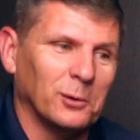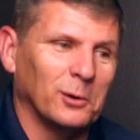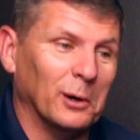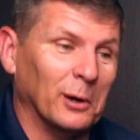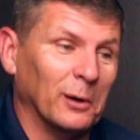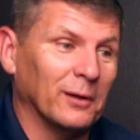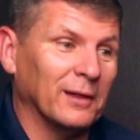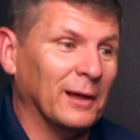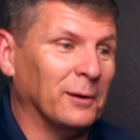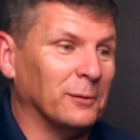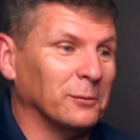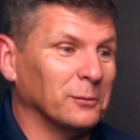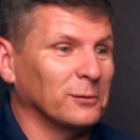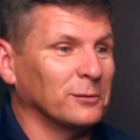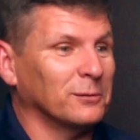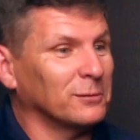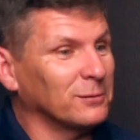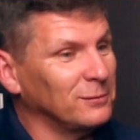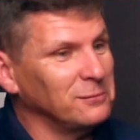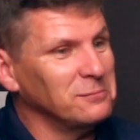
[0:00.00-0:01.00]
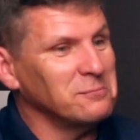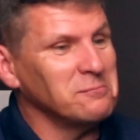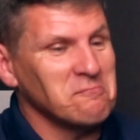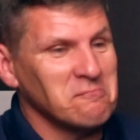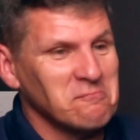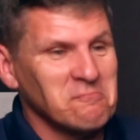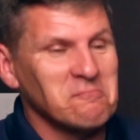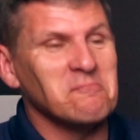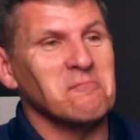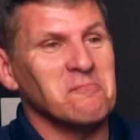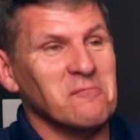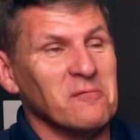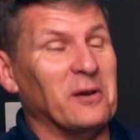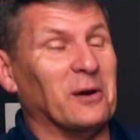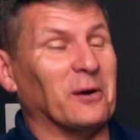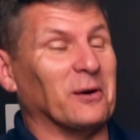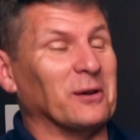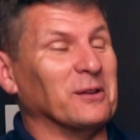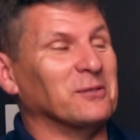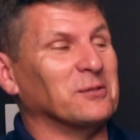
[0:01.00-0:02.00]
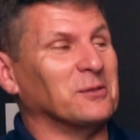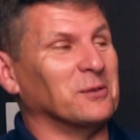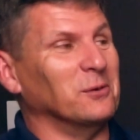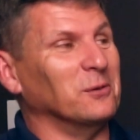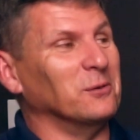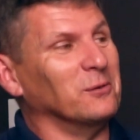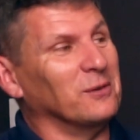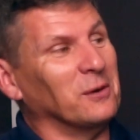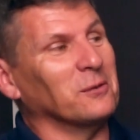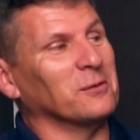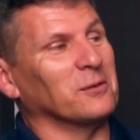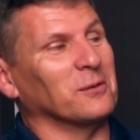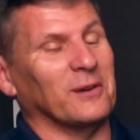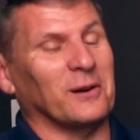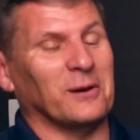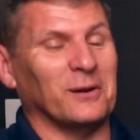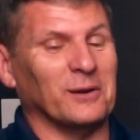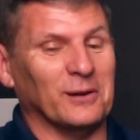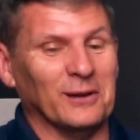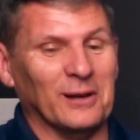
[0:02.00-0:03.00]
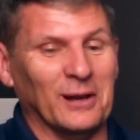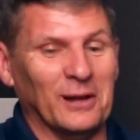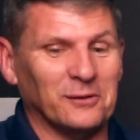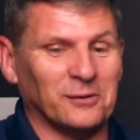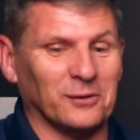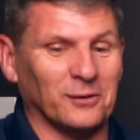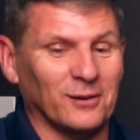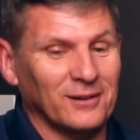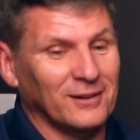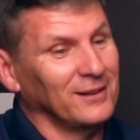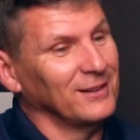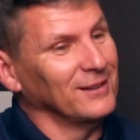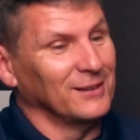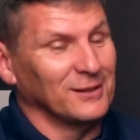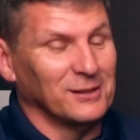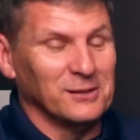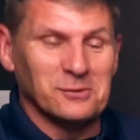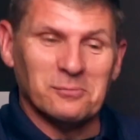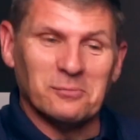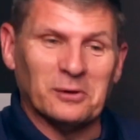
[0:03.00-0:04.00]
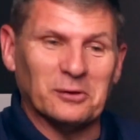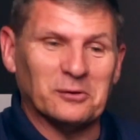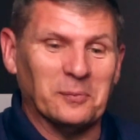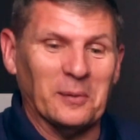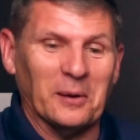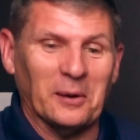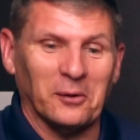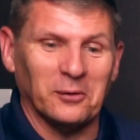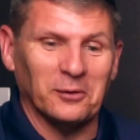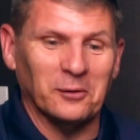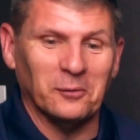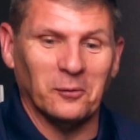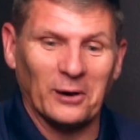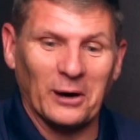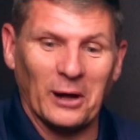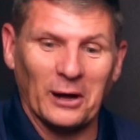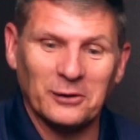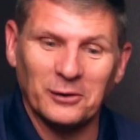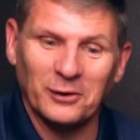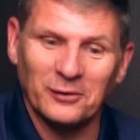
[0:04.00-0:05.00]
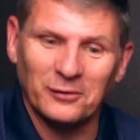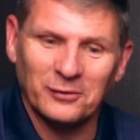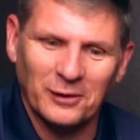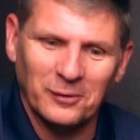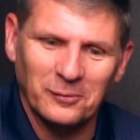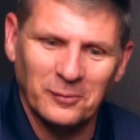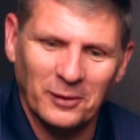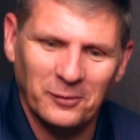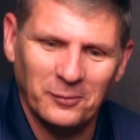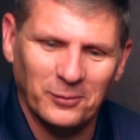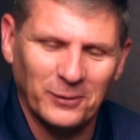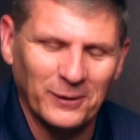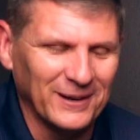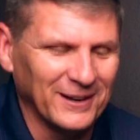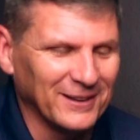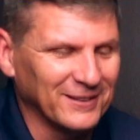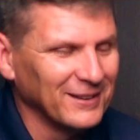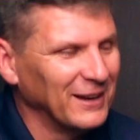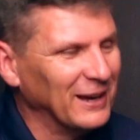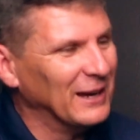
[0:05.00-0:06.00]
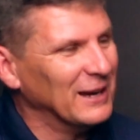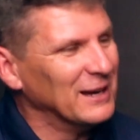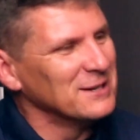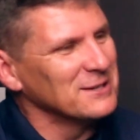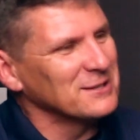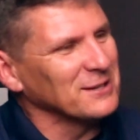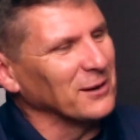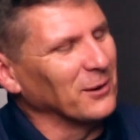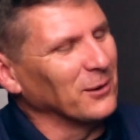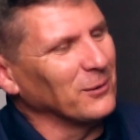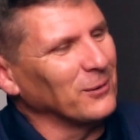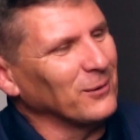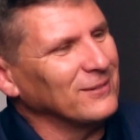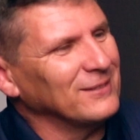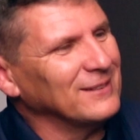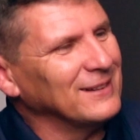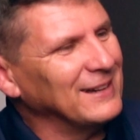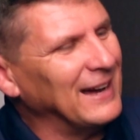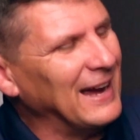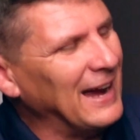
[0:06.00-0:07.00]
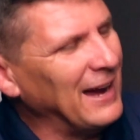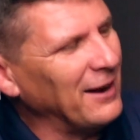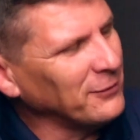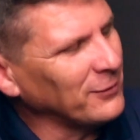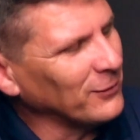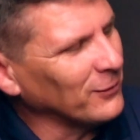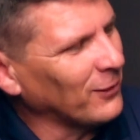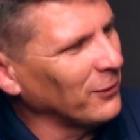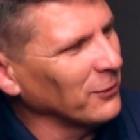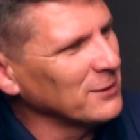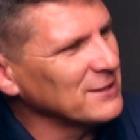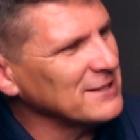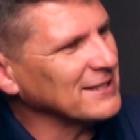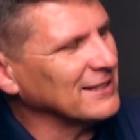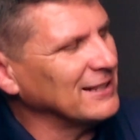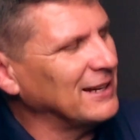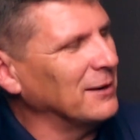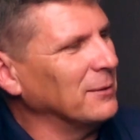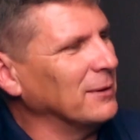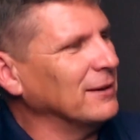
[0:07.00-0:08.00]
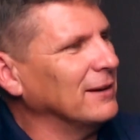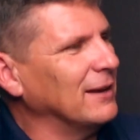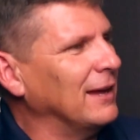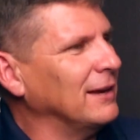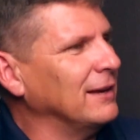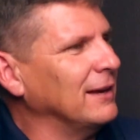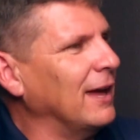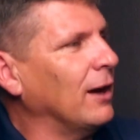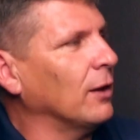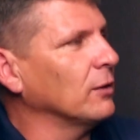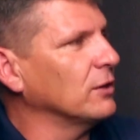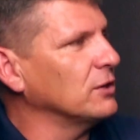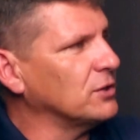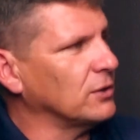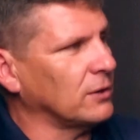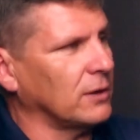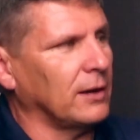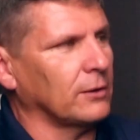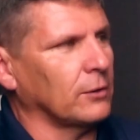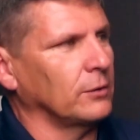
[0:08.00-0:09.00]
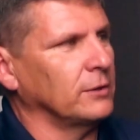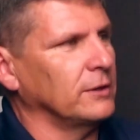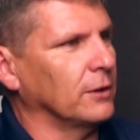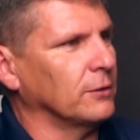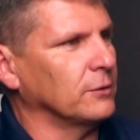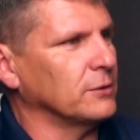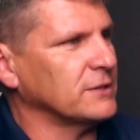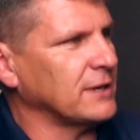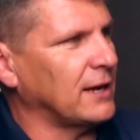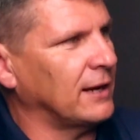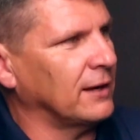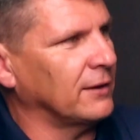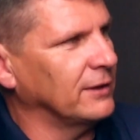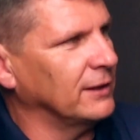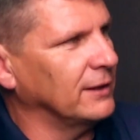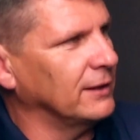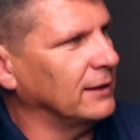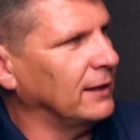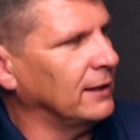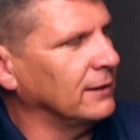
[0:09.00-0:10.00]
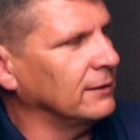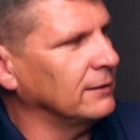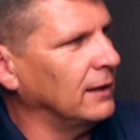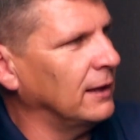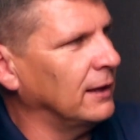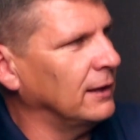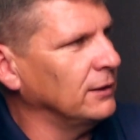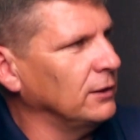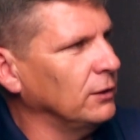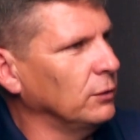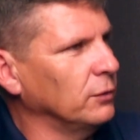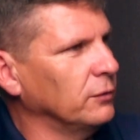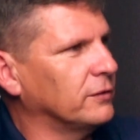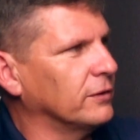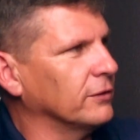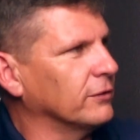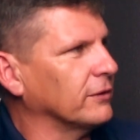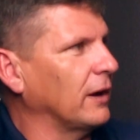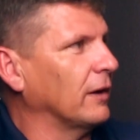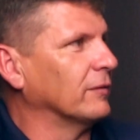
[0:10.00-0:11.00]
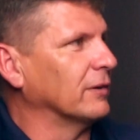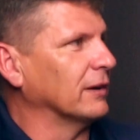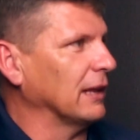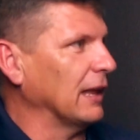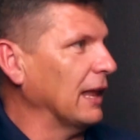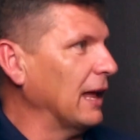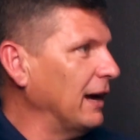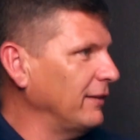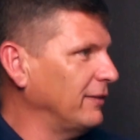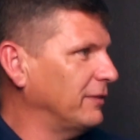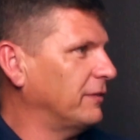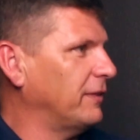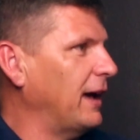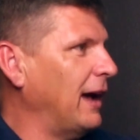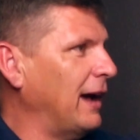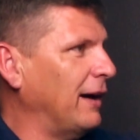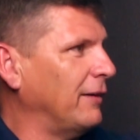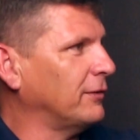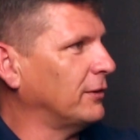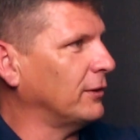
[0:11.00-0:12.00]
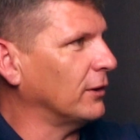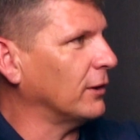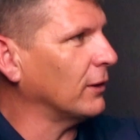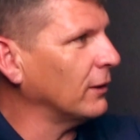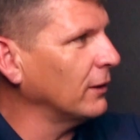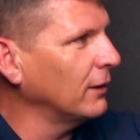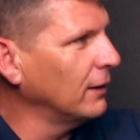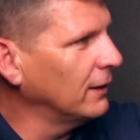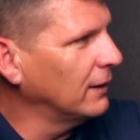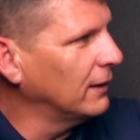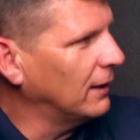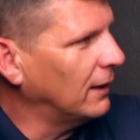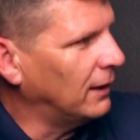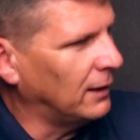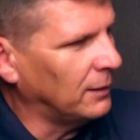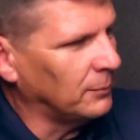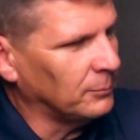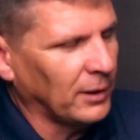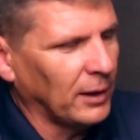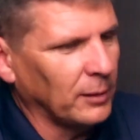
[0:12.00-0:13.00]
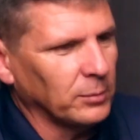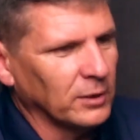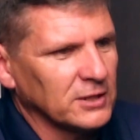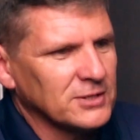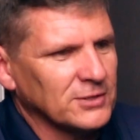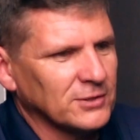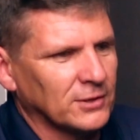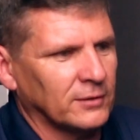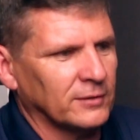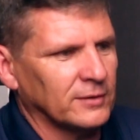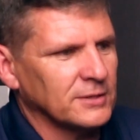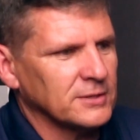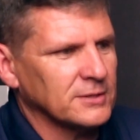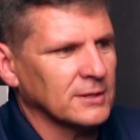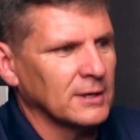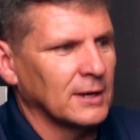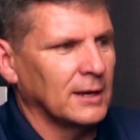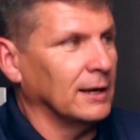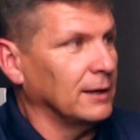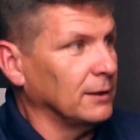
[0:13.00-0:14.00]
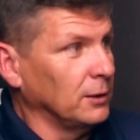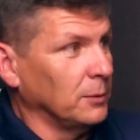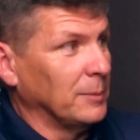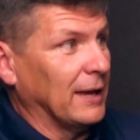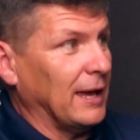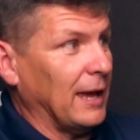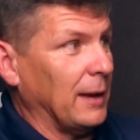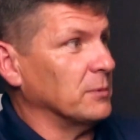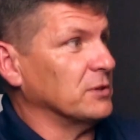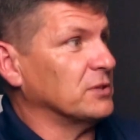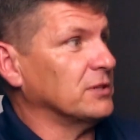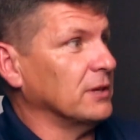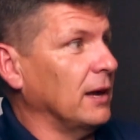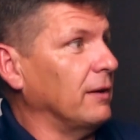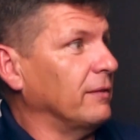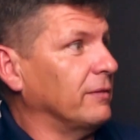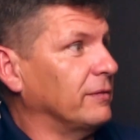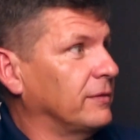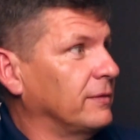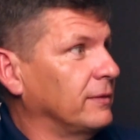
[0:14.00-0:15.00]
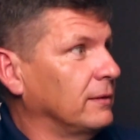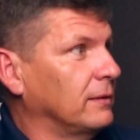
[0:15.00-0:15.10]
Well, that was very astute. That was a very good answer. Much better than what I could have come up with. So after all this time, and now that you're out on the other side of it, and you've discovered life after public service, you became a chef.